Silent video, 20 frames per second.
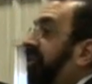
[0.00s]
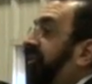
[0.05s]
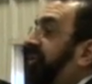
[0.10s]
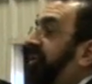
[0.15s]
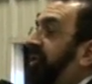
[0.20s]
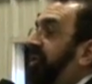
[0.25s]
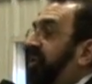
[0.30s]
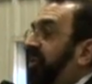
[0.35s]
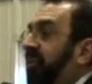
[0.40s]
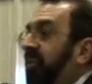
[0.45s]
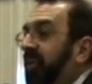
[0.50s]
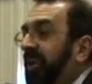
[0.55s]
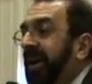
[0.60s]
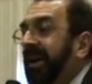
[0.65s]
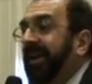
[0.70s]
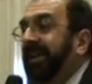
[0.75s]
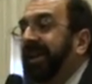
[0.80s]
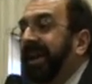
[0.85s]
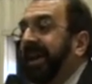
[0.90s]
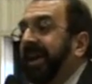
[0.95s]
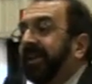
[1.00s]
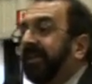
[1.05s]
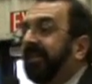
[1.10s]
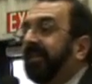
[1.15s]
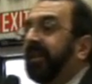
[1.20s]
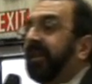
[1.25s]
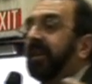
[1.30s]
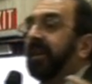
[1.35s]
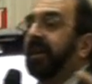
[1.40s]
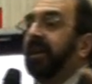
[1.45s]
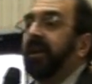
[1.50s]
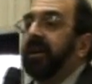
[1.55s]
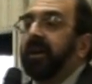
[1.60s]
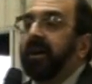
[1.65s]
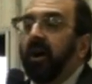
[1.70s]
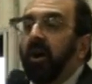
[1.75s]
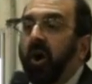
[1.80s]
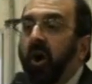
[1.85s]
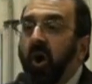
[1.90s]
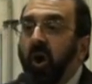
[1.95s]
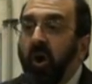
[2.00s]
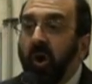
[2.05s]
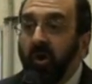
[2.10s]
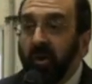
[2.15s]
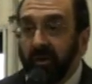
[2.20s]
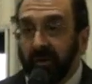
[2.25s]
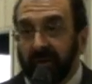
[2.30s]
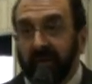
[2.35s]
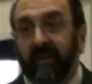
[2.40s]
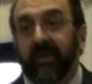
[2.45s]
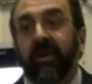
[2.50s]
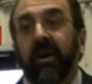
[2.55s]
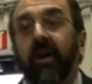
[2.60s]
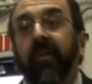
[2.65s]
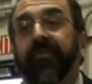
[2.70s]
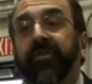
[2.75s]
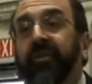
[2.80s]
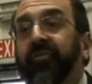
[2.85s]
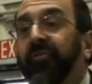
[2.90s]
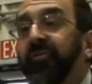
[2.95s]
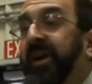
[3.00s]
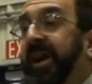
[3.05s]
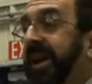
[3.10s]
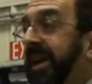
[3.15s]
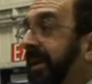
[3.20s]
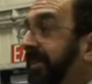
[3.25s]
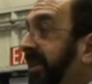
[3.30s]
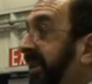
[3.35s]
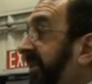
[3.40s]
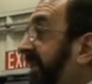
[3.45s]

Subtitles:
to get all of the training